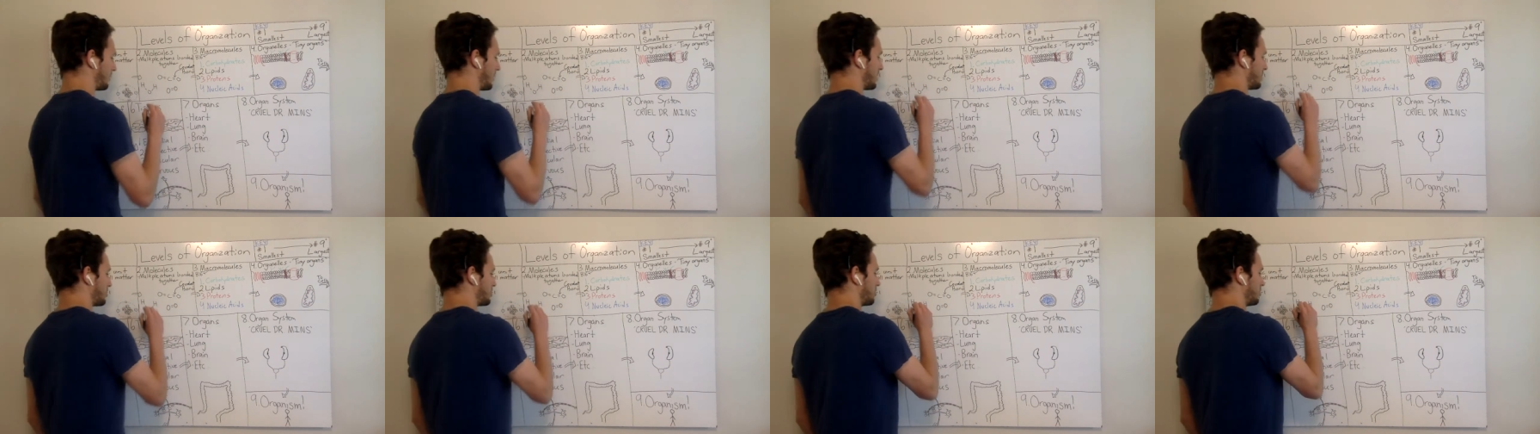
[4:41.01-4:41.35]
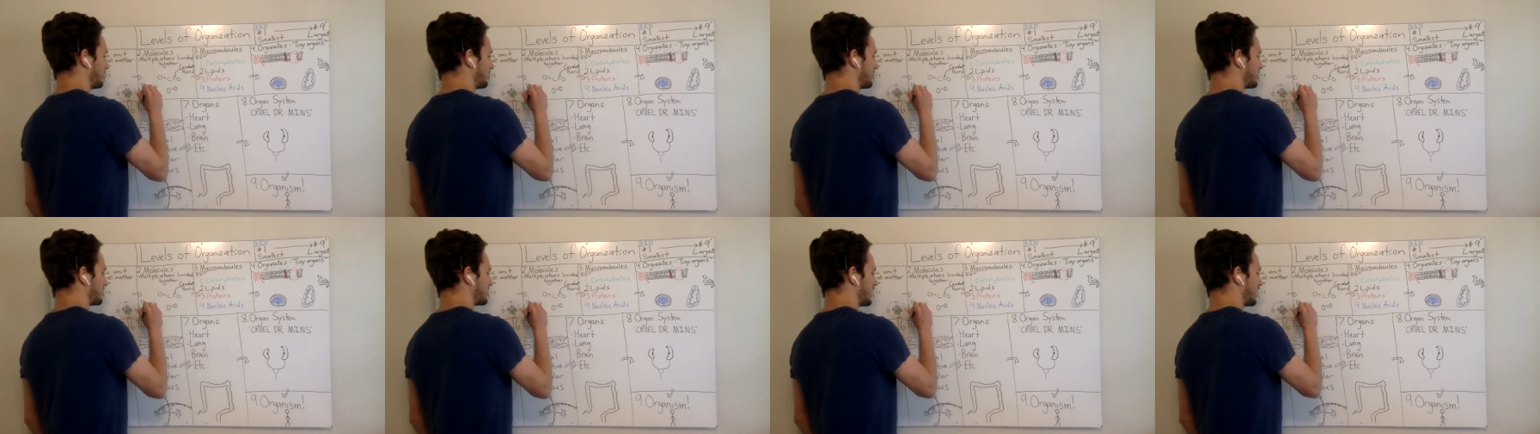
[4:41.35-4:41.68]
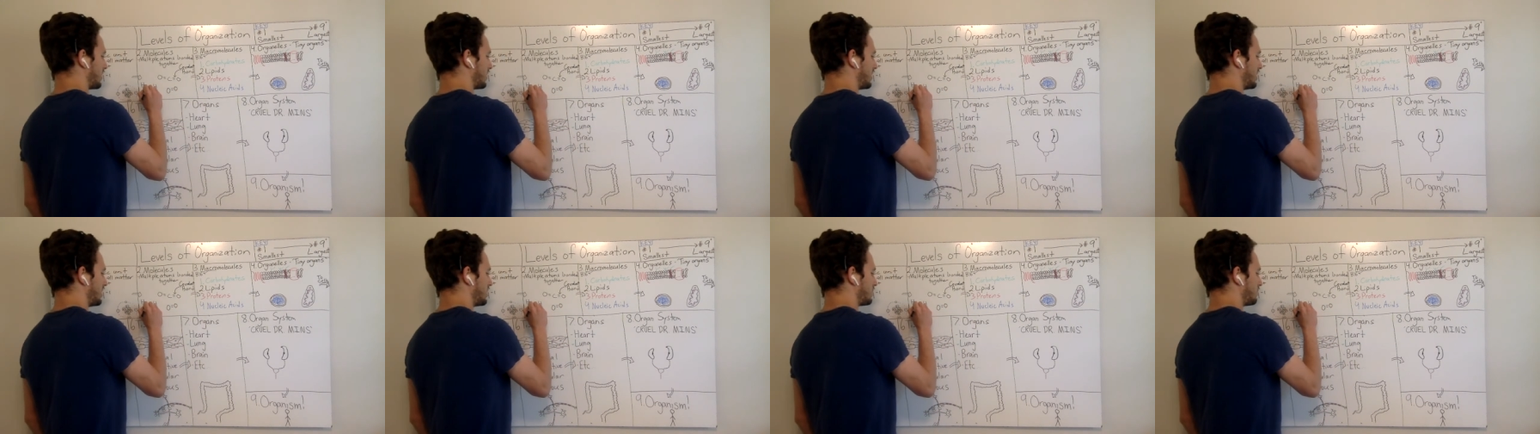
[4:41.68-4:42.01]
tell my students
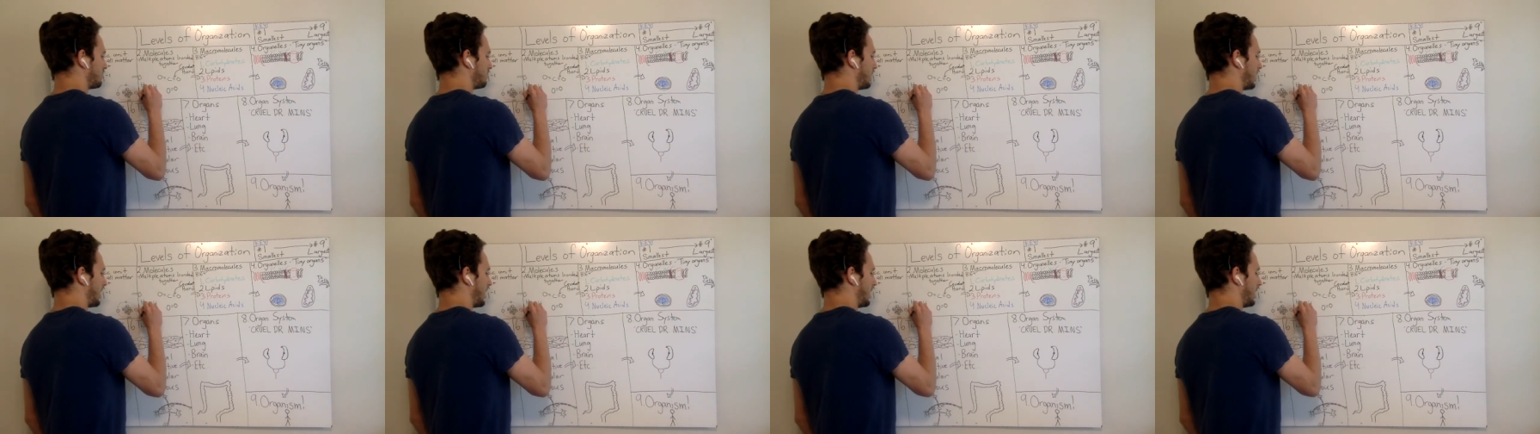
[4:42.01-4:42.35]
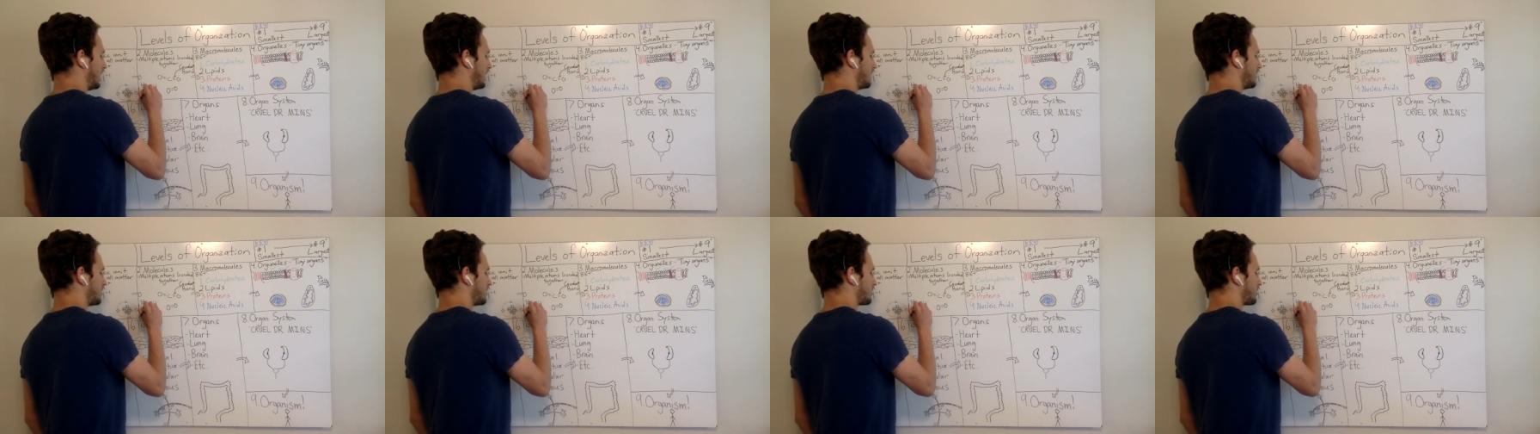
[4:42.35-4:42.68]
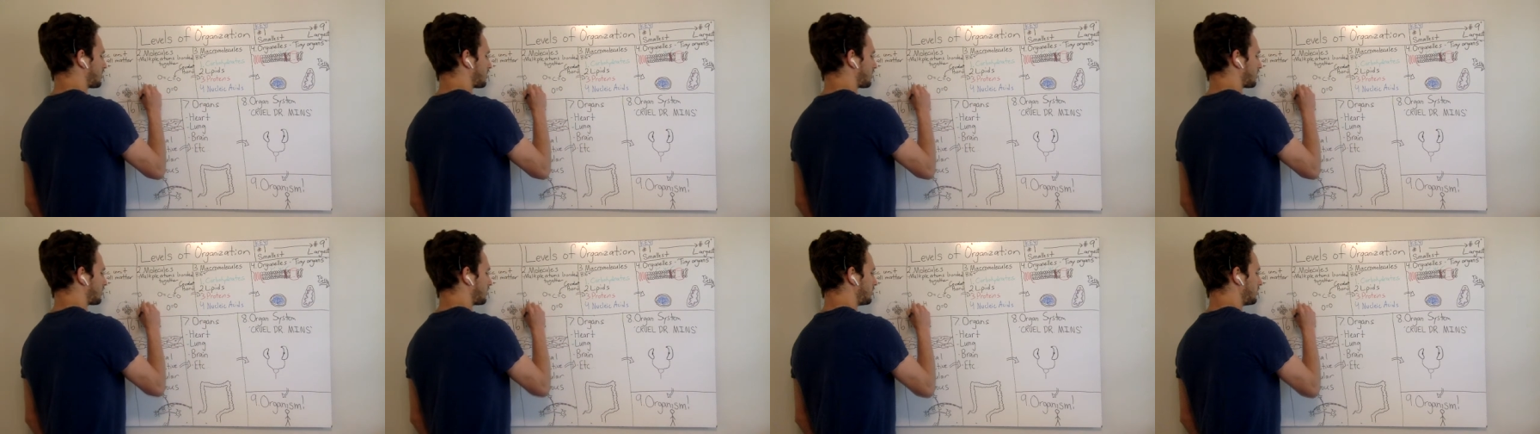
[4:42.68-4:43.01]
that these
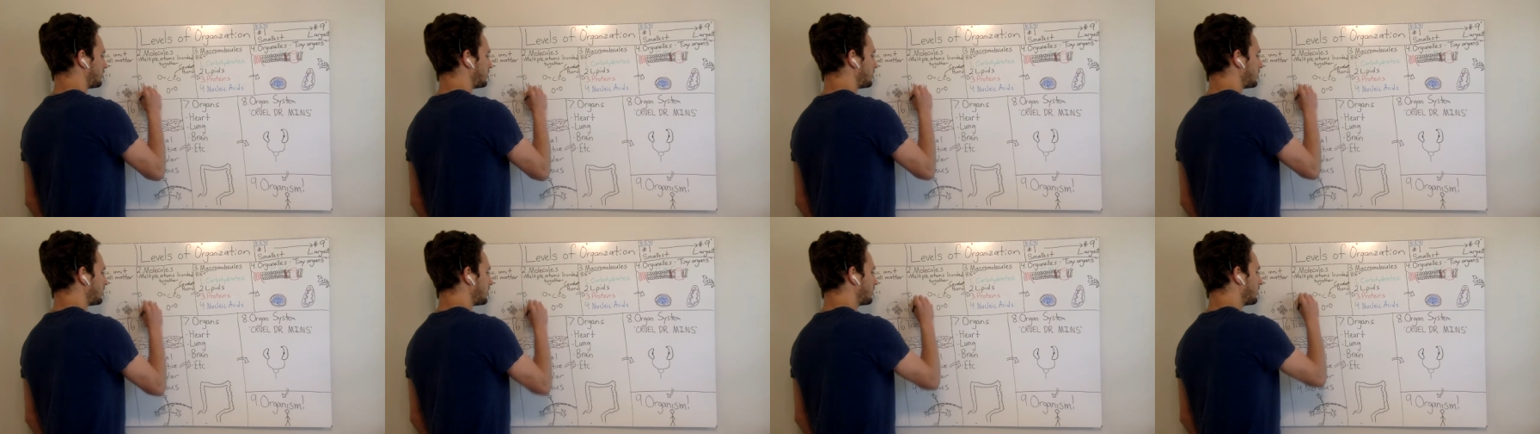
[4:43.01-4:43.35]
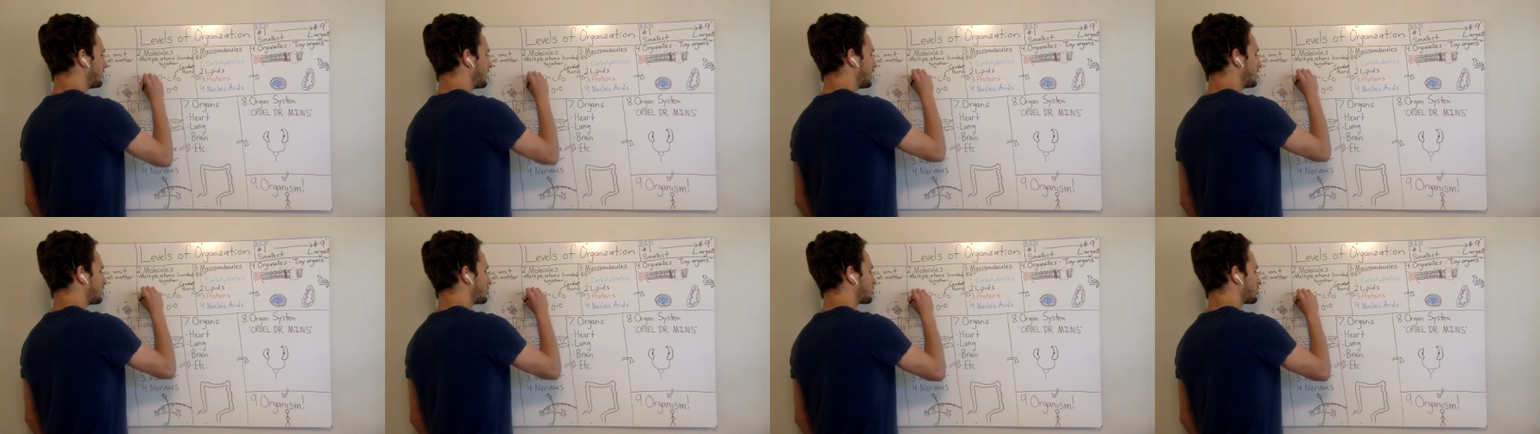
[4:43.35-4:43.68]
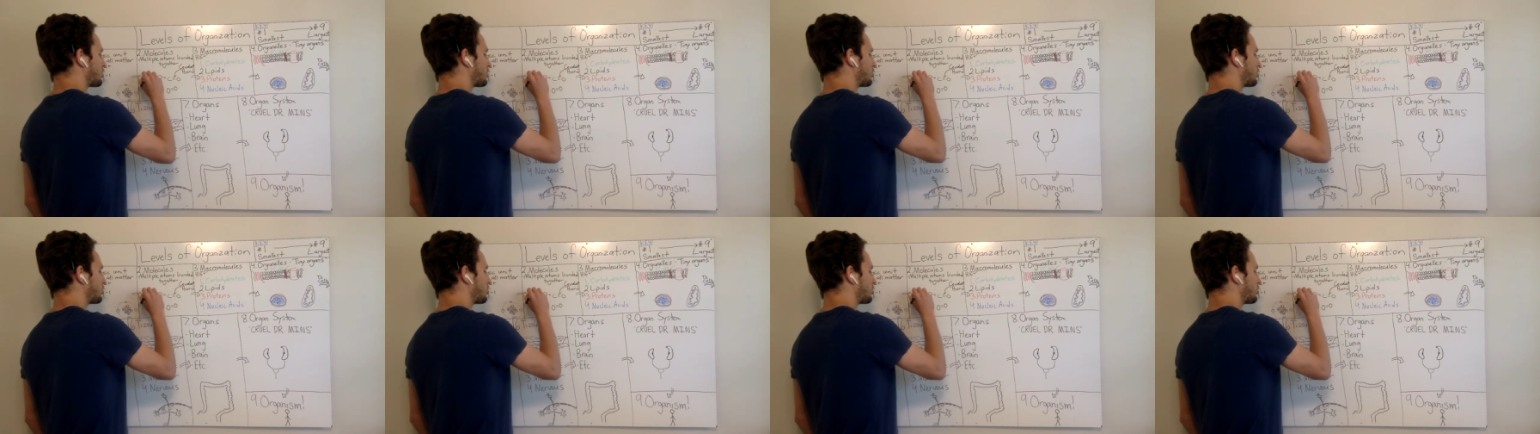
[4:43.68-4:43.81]
bonds, they